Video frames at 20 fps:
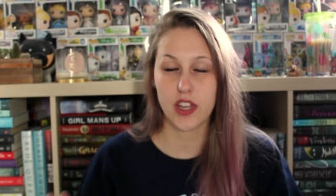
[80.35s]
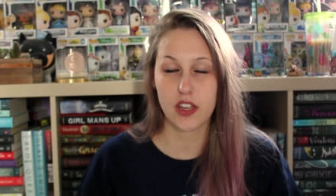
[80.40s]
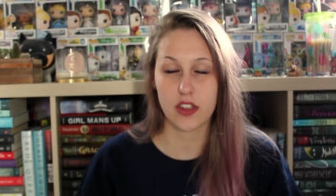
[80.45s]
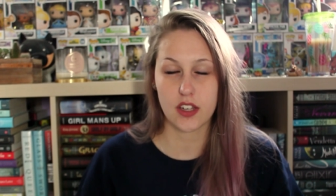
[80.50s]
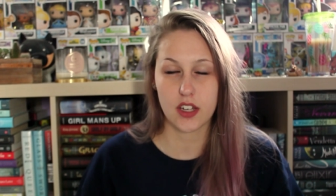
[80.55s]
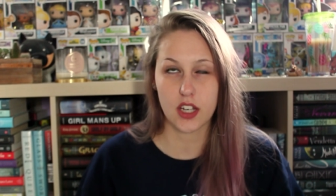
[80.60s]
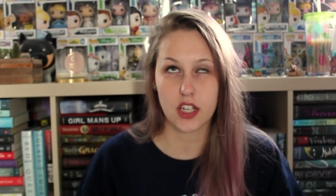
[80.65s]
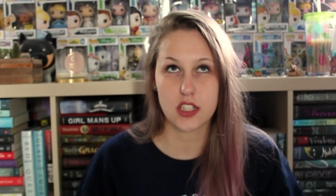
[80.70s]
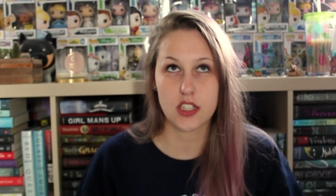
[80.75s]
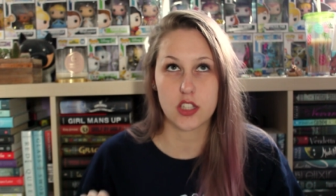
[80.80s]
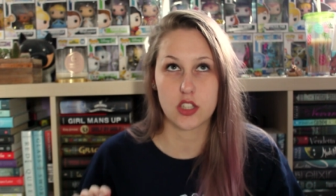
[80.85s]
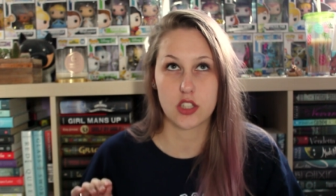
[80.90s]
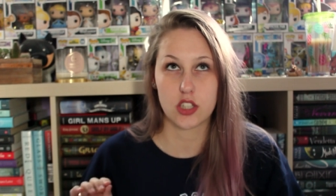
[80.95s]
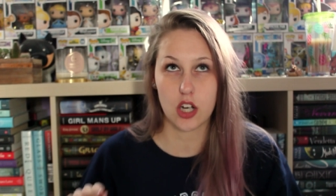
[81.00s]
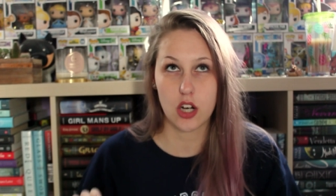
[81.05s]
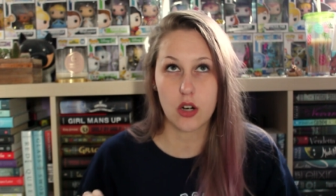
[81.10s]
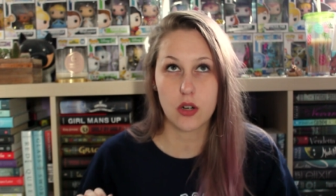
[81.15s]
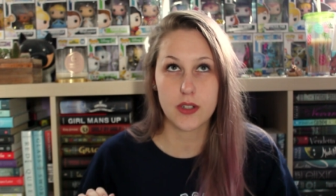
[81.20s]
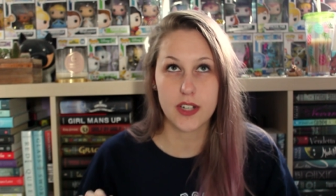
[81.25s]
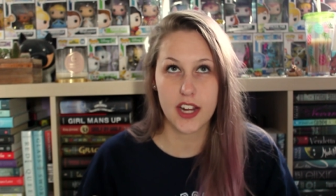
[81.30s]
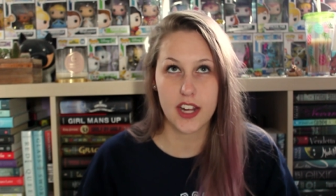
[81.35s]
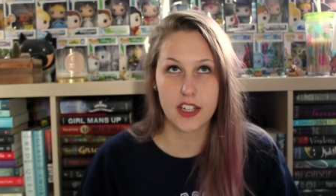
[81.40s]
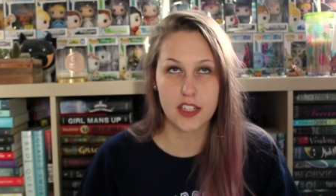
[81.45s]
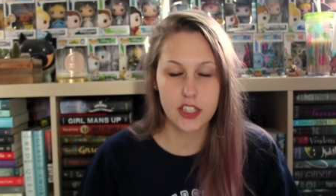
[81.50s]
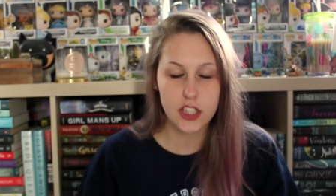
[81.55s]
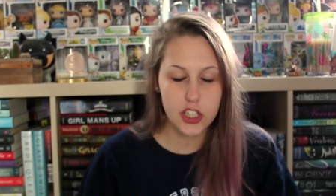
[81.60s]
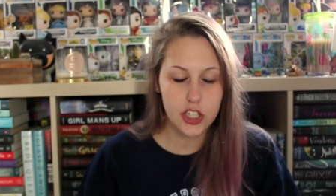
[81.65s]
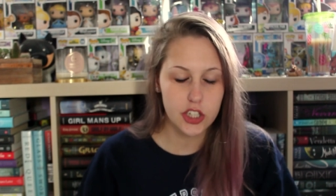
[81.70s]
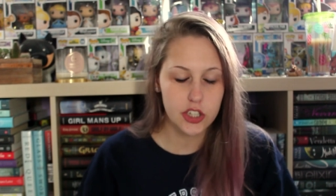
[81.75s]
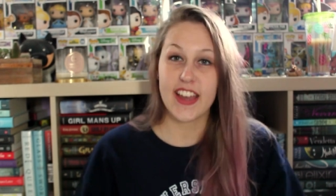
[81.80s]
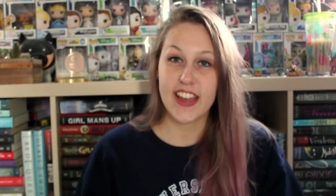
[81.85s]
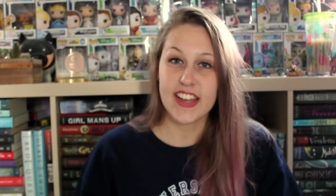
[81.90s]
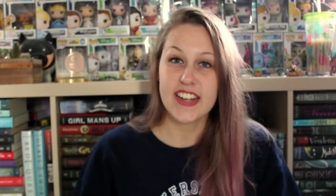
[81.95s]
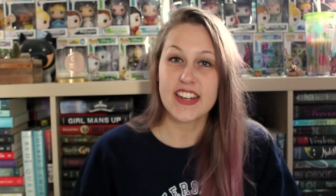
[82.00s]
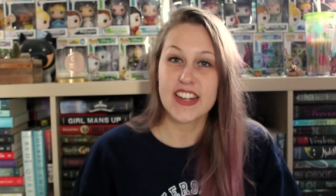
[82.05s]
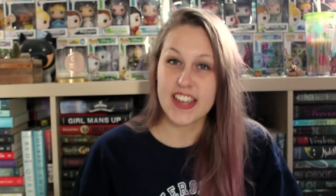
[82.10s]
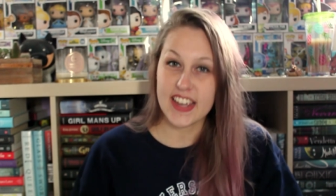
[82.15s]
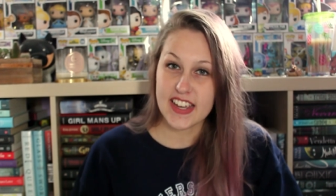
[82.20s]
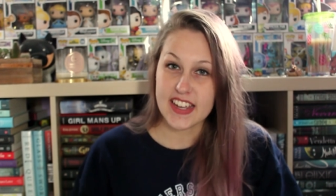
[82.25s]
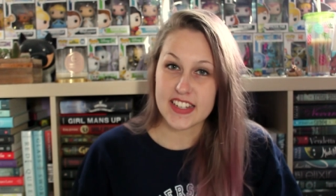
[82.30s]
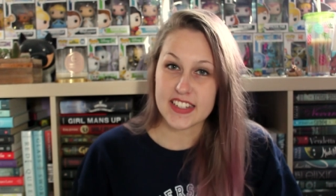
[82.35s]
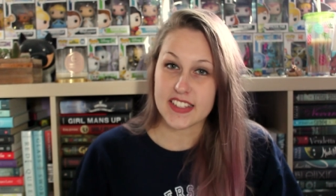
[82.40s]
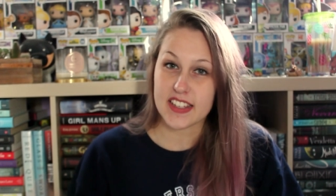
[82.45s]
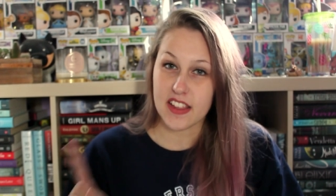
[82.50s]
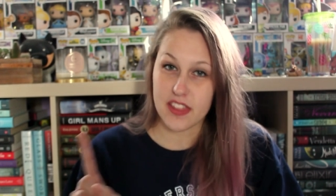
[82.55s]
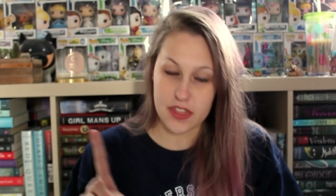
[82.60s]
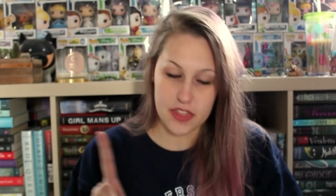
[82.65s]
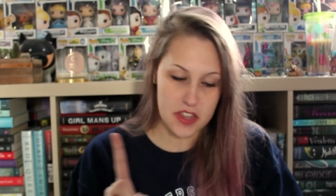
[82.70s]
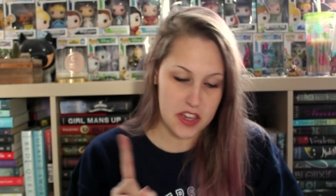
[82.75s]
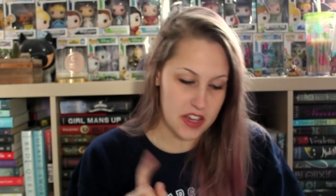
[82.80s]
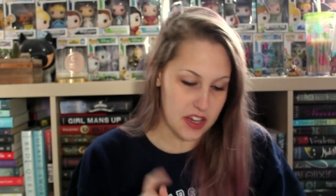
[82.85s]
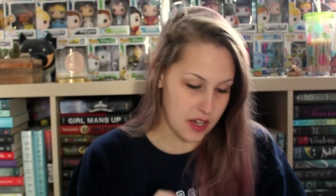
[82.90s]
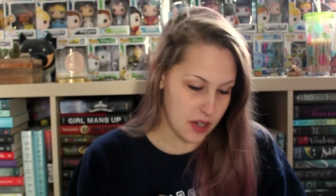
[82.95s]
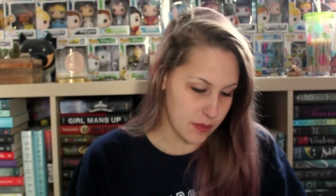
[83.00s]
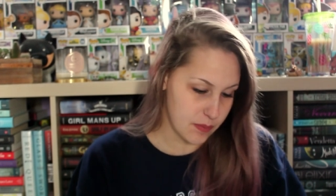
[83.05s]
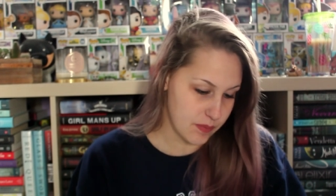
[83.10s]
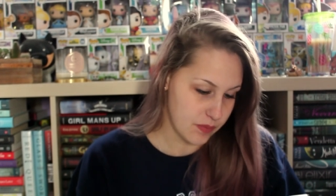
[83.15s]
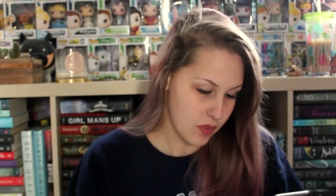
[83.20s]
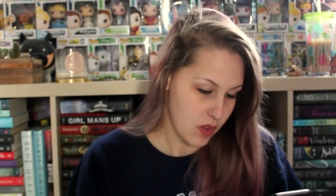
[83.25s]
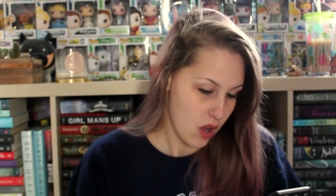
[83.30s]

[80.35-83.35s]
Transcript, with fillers: I think it's so dang cute. It is the